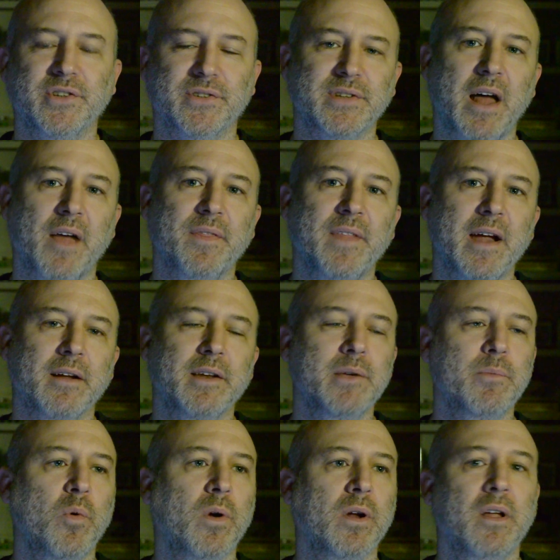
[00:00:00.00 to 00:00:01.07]
just not there
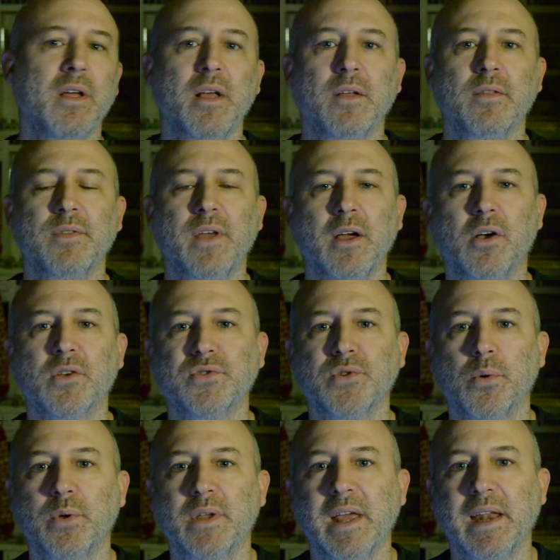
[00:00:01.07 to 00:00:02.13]
anymore. They
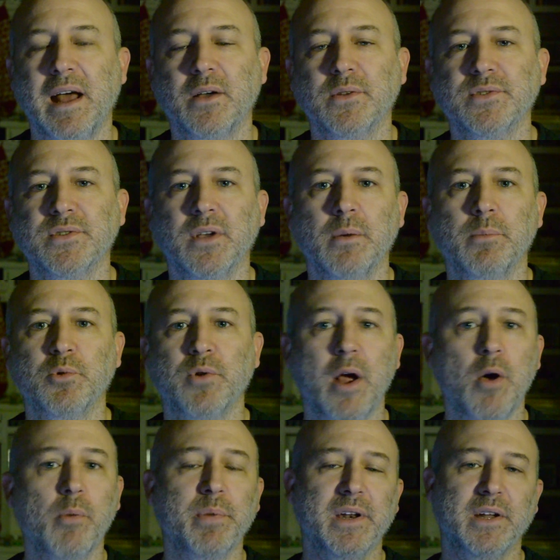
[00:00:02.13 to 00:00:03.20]
also get out some
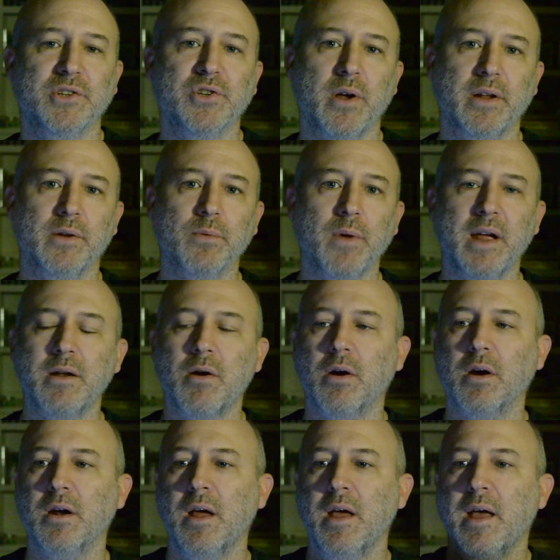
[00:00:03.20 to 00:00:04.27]
ground penetrating
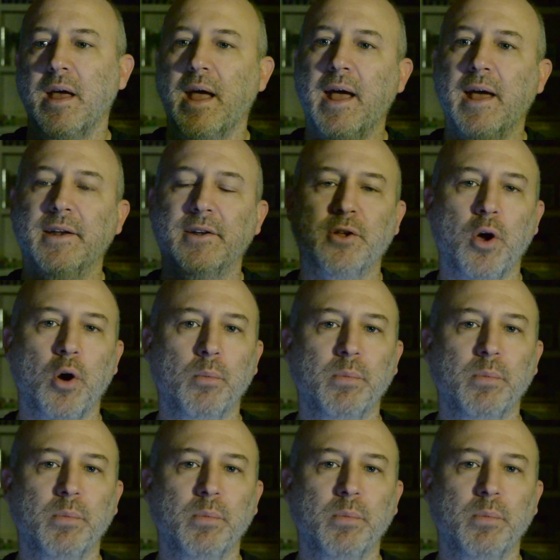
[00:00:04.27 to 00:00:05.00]
radar and go